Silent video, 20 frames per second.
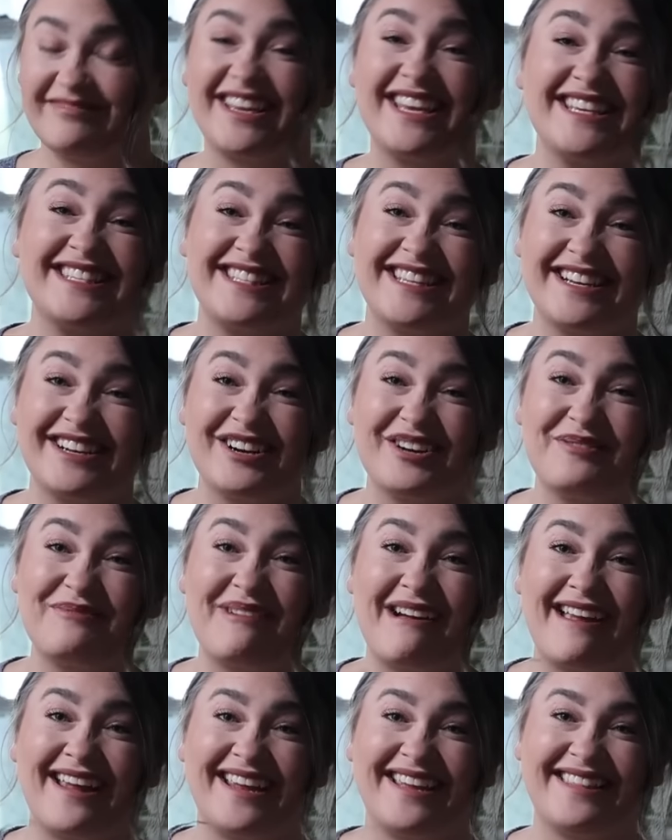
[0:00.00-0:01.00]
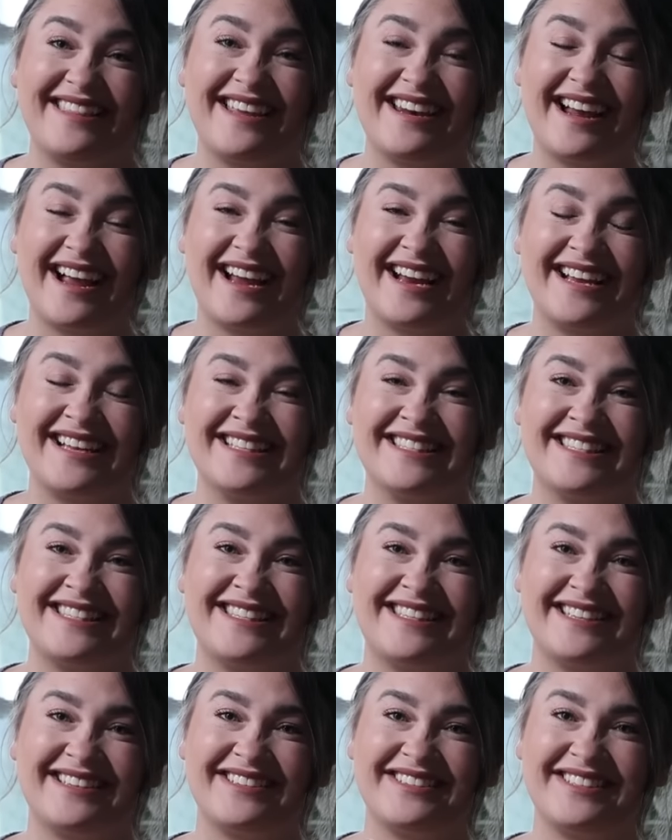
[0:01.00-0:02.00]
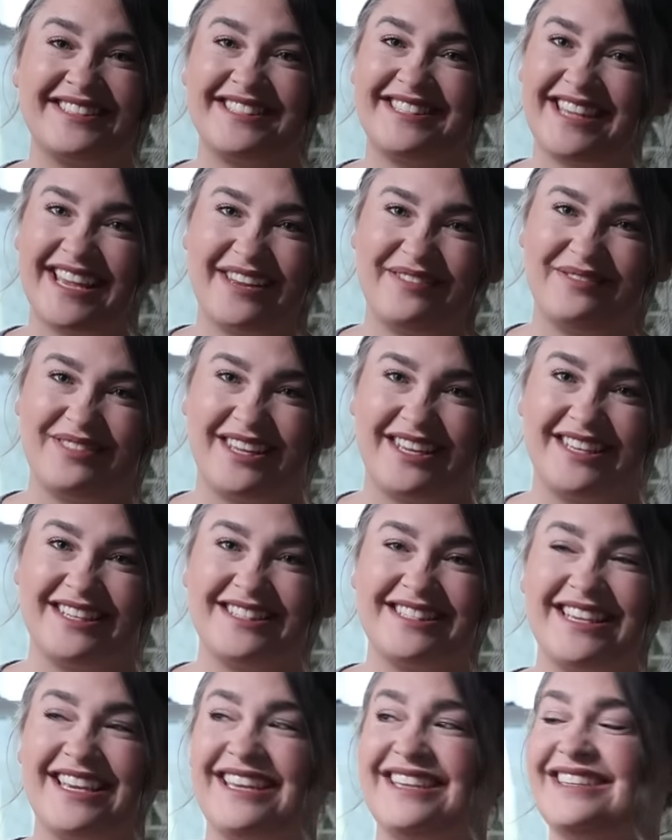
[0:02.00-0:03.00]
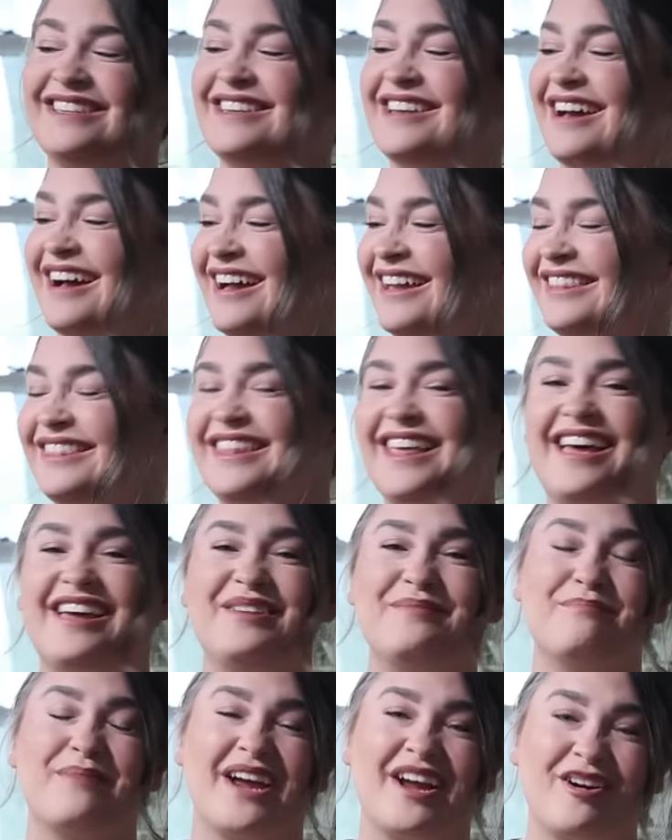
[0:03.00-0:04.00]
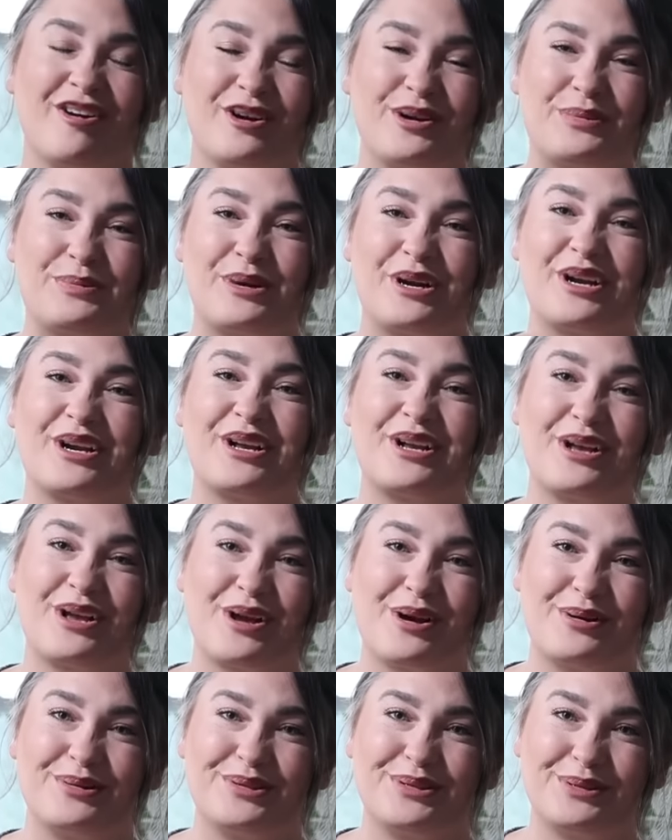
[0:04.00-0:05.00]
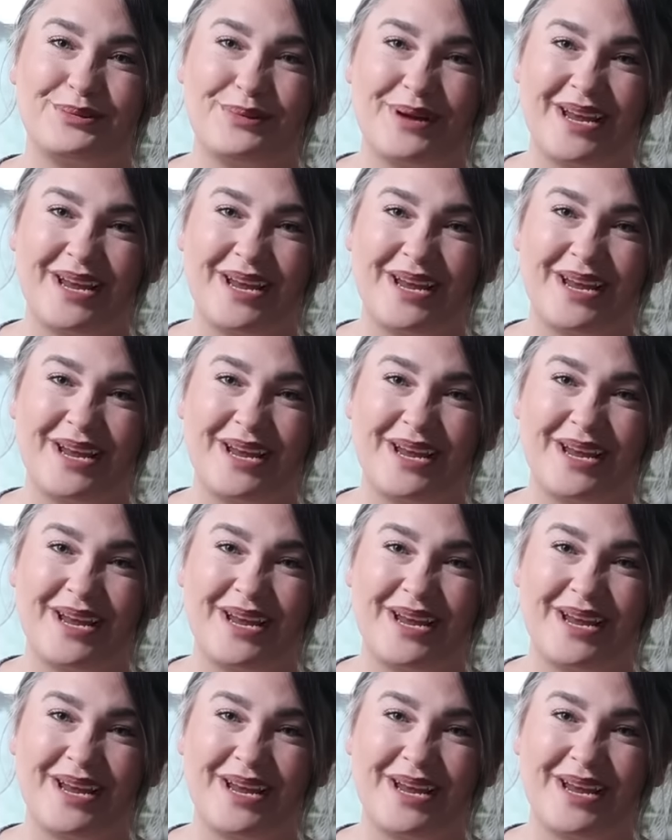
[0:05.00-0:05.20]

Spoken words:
is there a way that I can still save these and not let my hard work go to